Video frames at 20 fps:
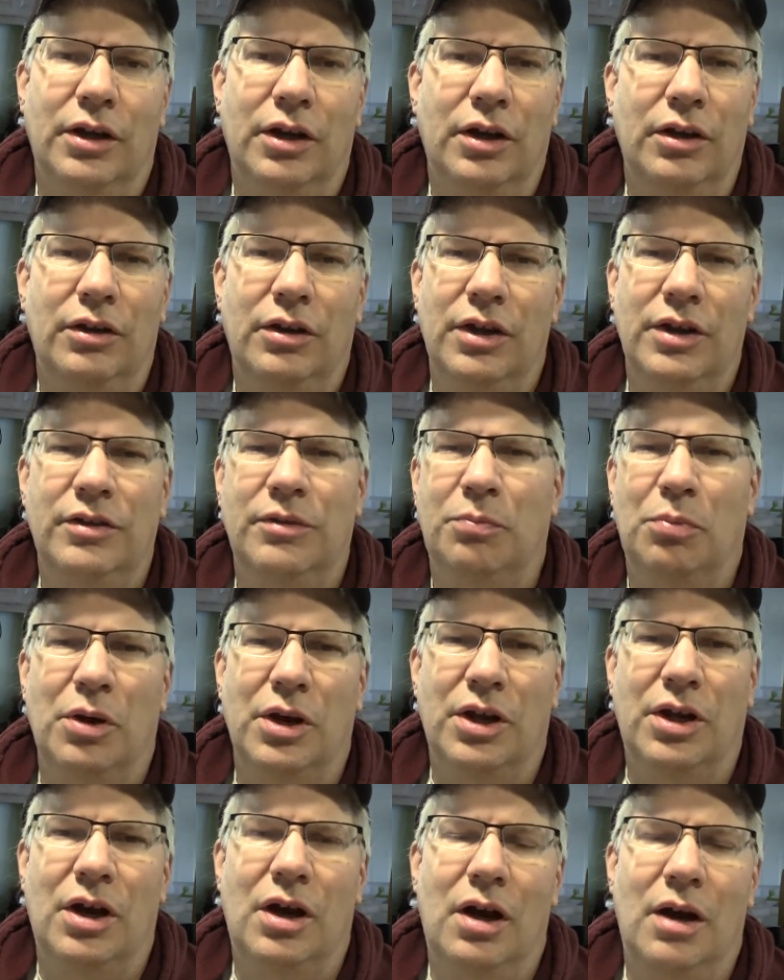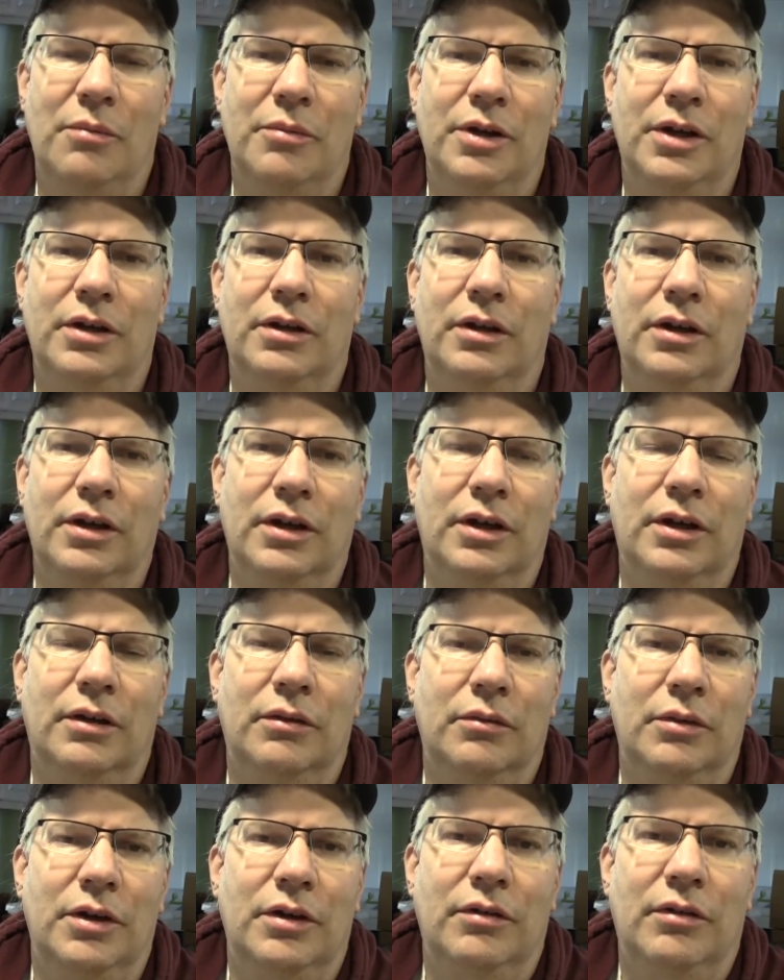It, it's pretty common
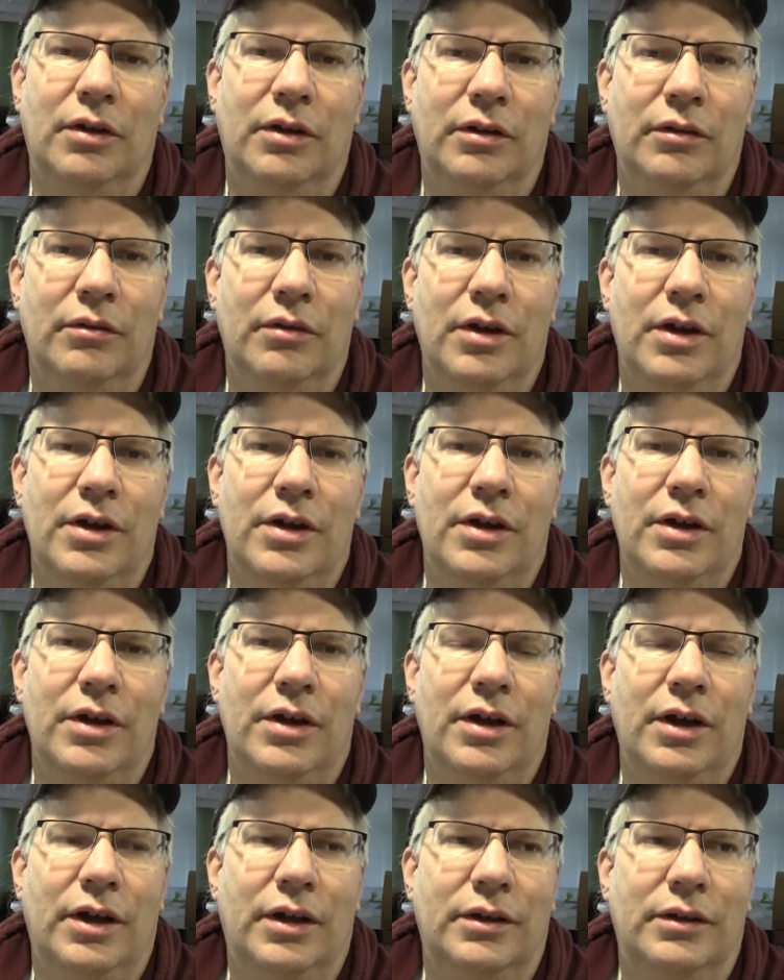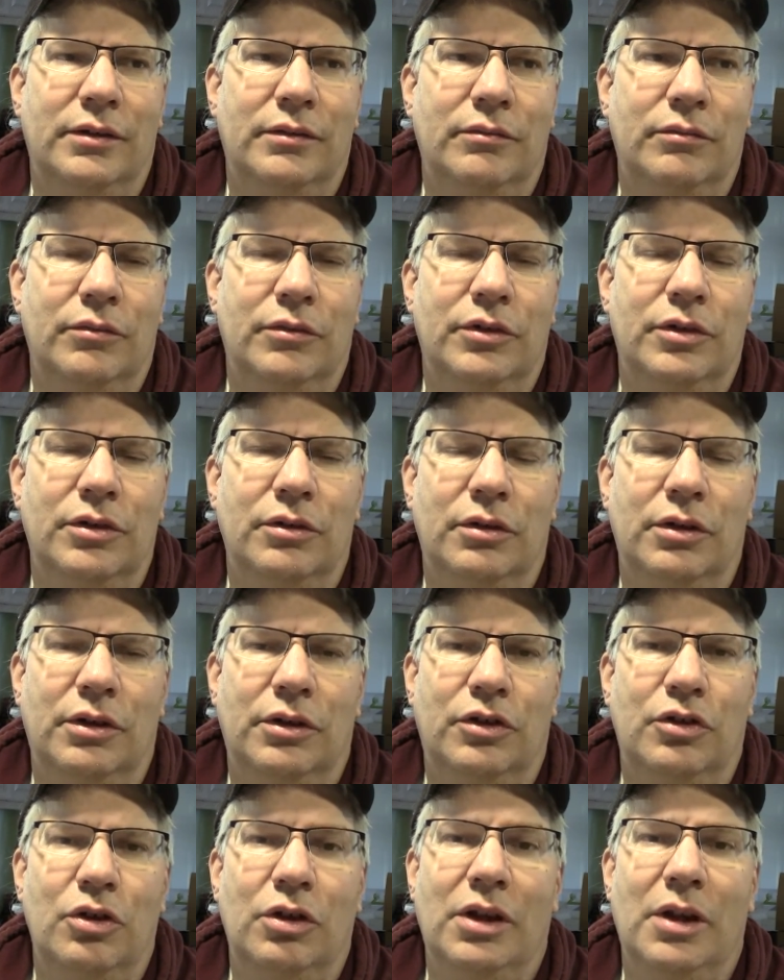uh, in, uh, um,
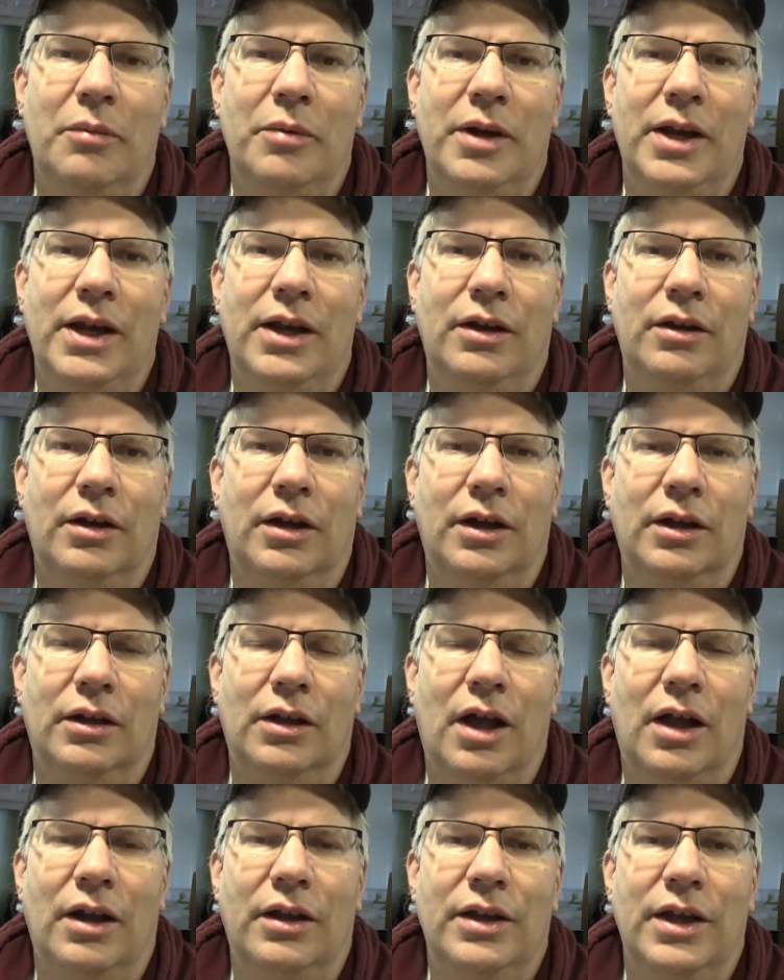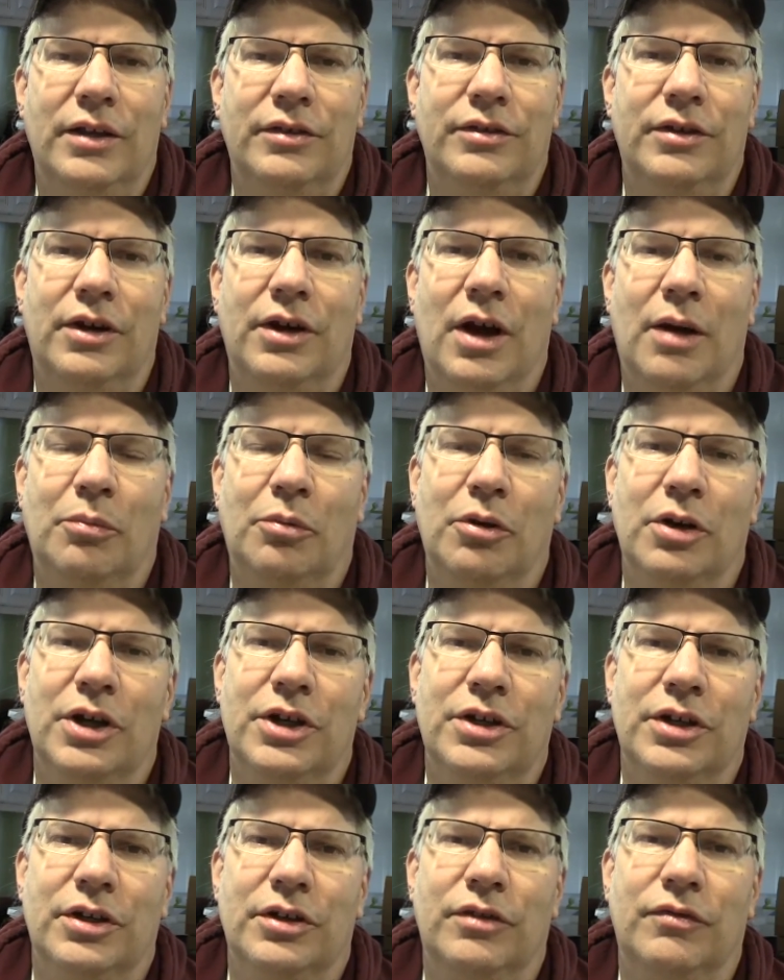to to eliminate uh, a lot of necessary
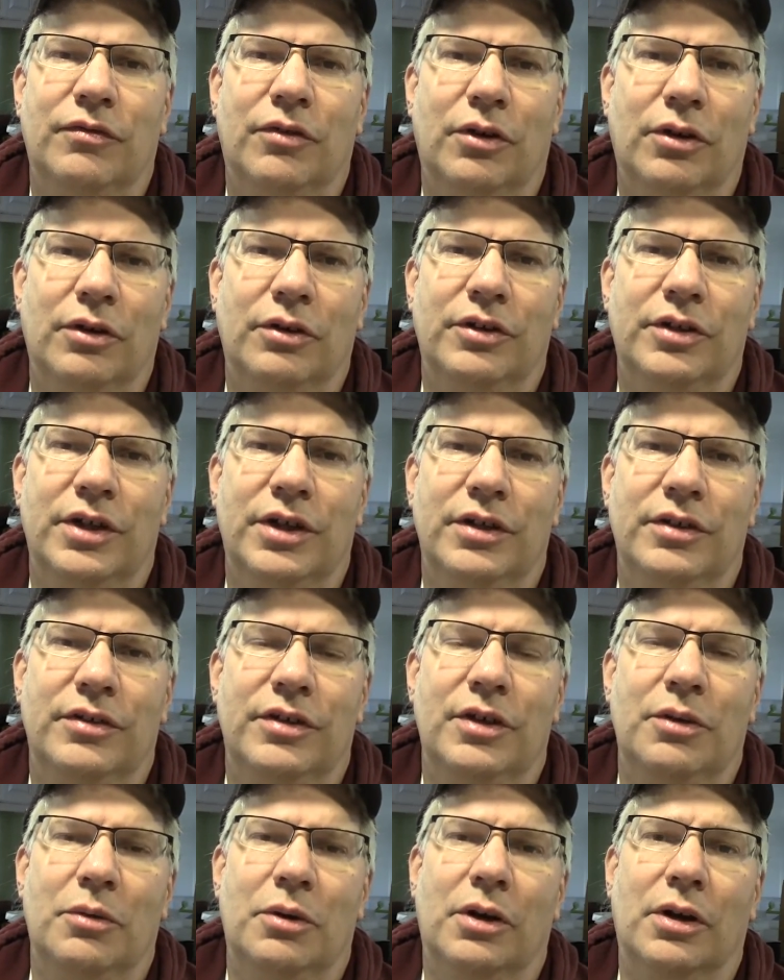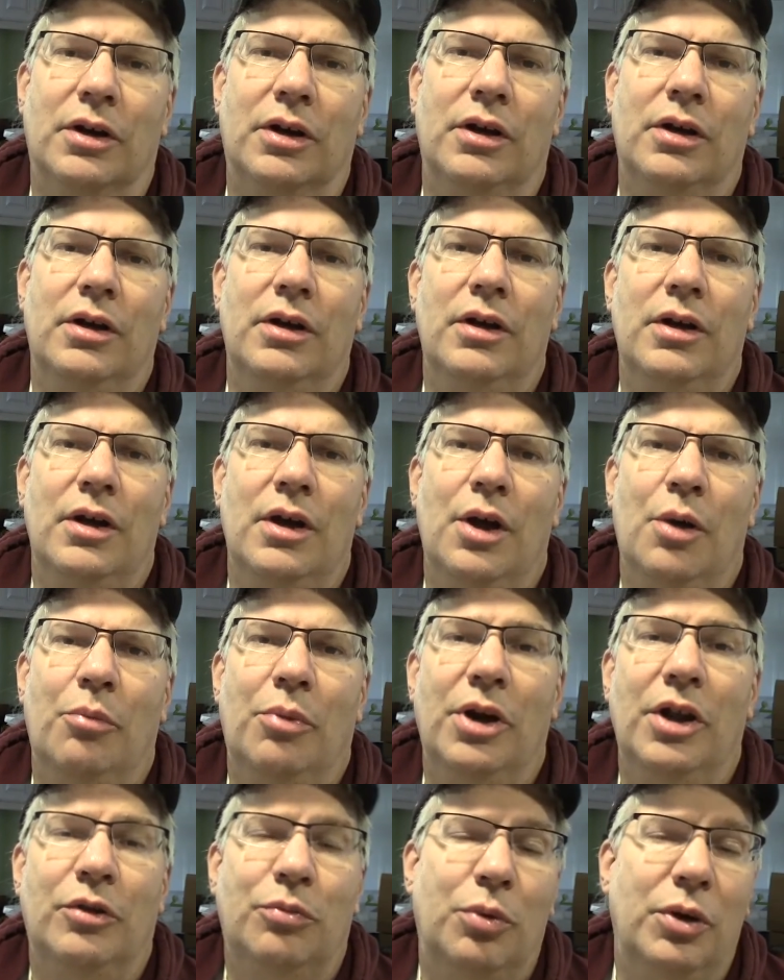operations for CNC work,
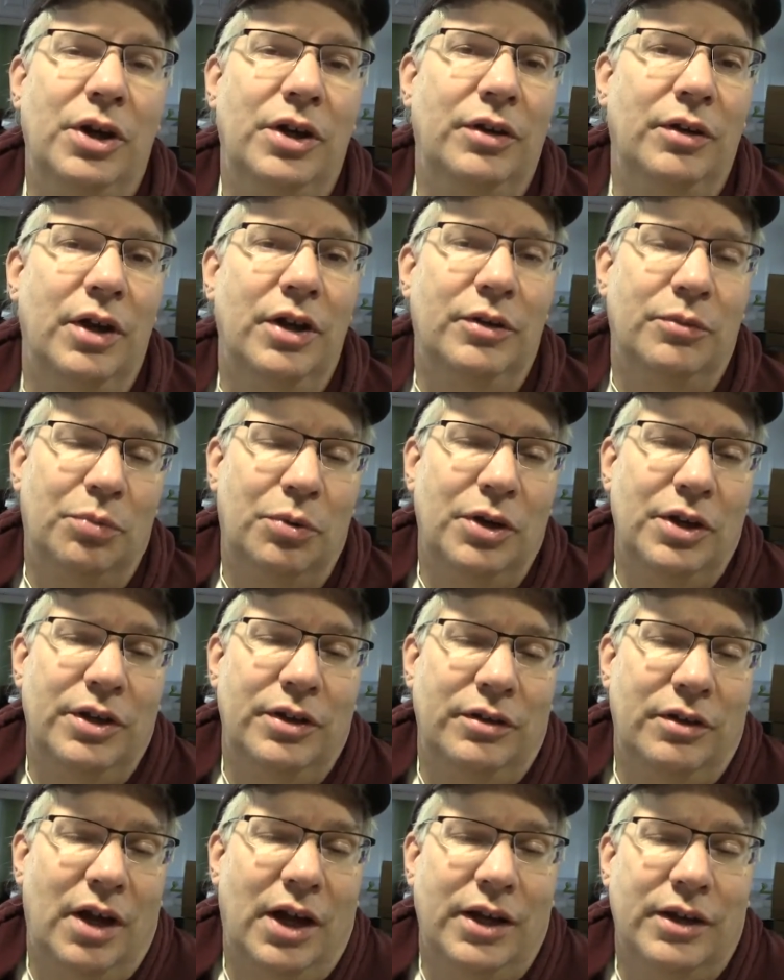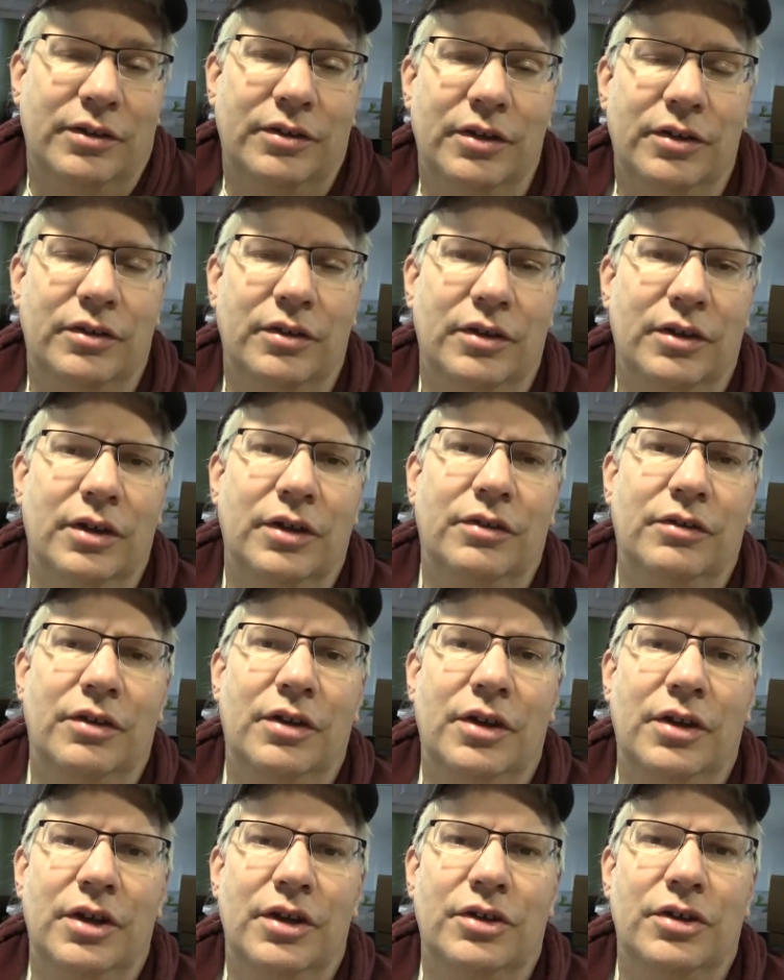but it's pretty it's pretty nice. It's a, it's
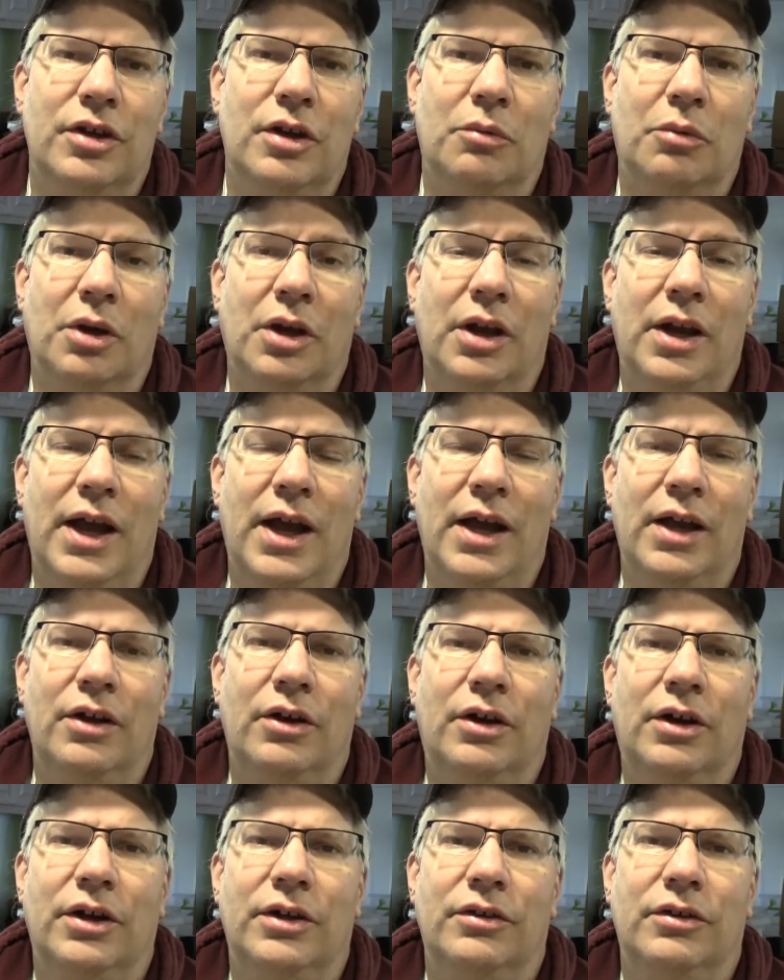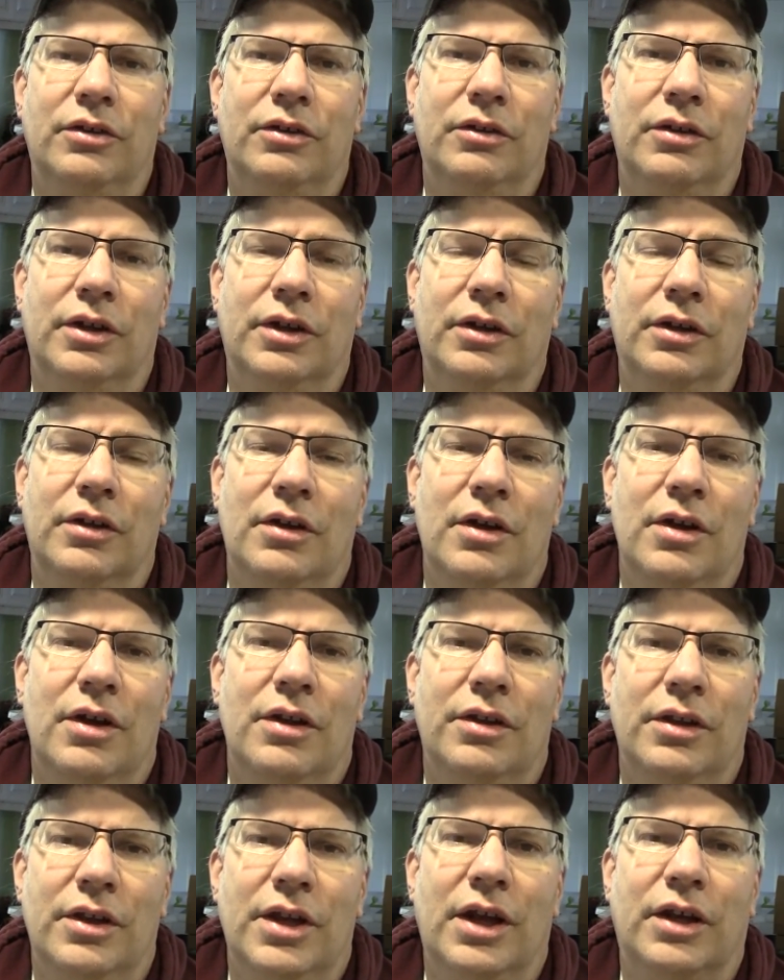an addition that we're going to add on to the
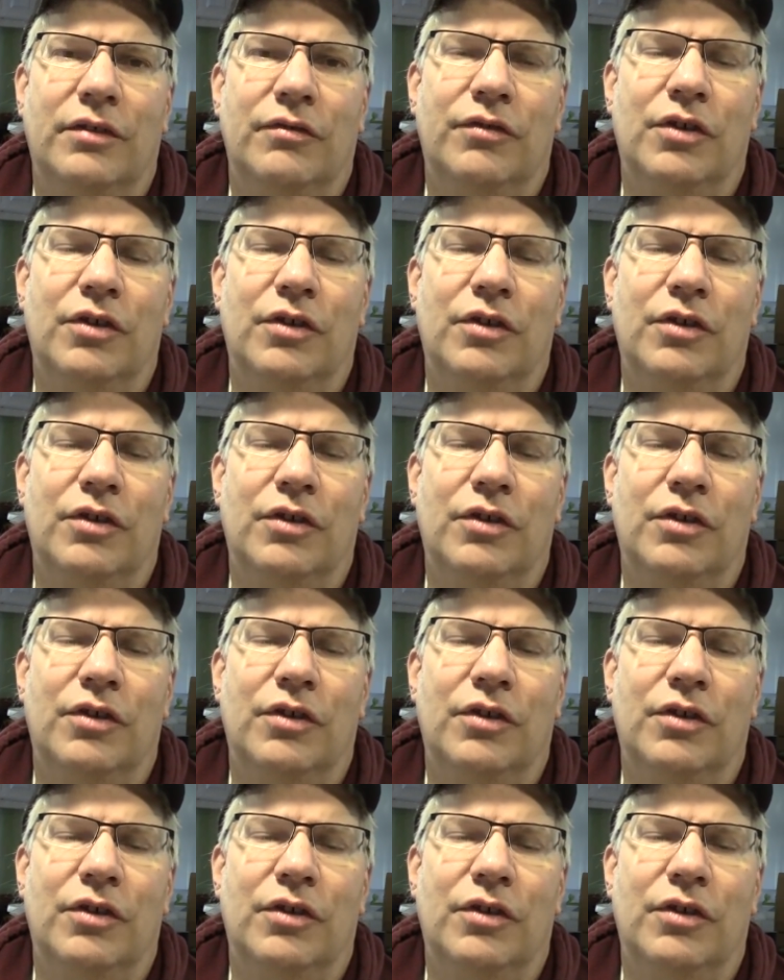the next